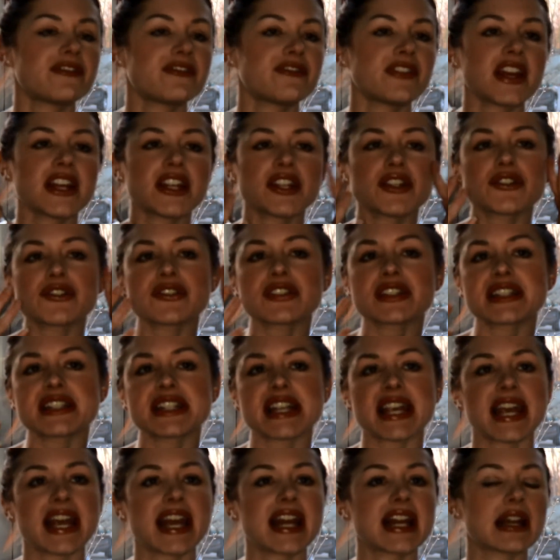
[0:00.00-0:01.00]
fit your
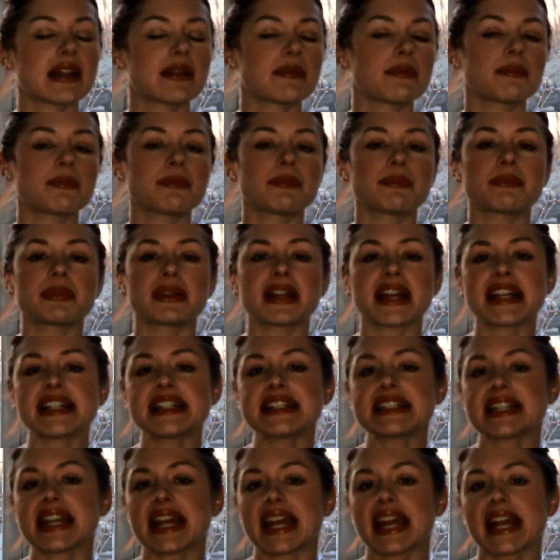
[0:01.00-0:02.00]
skin and
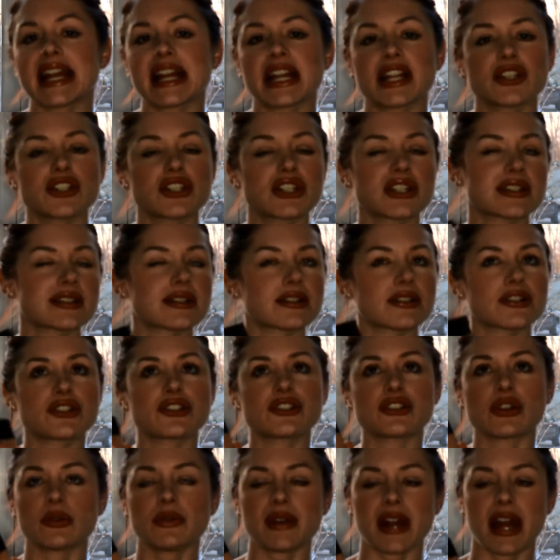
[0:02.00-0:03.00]
blend in and just look
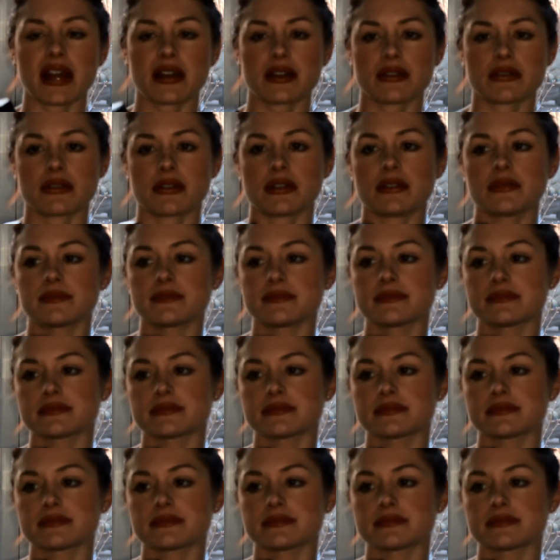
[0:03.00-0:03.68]
so natural.